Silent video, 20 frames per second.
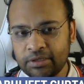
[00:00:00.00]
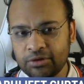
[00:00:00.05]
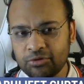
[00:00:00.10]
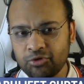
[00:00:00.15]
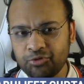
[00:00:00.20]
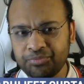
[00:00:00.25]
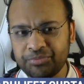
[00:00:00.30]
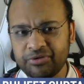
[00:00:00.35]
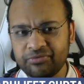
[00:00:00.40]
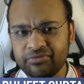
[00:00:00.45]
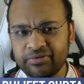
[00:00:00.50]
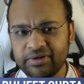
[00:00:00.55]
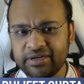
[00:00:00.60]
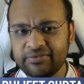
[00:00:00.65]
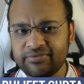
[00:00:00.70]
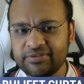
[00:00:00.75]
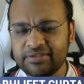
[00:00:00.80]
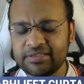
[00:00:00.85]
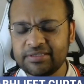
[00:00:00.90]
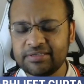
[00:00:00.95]
rook b5,
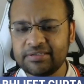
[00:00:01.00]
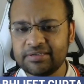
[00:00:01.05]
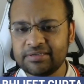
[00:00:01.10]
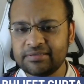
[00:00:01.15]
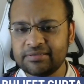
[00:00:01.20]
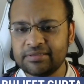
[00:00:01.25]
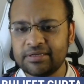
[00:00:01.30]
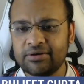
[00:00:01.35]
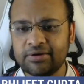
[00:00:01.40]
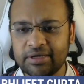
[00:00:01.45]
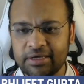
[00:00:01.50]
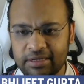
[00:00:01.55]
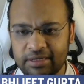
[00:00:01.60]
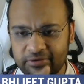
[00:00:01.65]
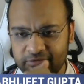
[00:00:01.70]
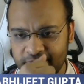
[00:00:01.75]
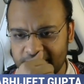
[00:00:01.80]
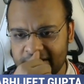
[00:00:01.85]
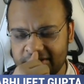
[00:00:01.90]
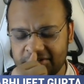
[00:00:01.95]
c6. Now again,
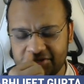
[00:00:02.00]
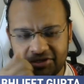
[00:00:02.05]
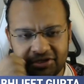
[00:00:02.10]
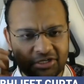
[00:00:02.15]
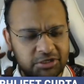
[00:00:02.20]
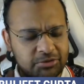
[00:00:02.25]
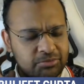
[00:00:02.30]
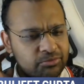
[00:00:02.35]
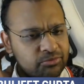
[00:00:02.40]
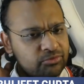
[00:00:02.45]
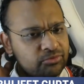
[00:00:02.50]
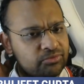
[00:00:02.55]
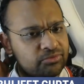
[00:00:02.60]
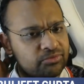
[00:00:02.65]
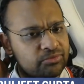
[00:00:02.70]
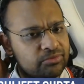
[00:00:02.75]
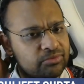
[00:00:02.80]
a very strange move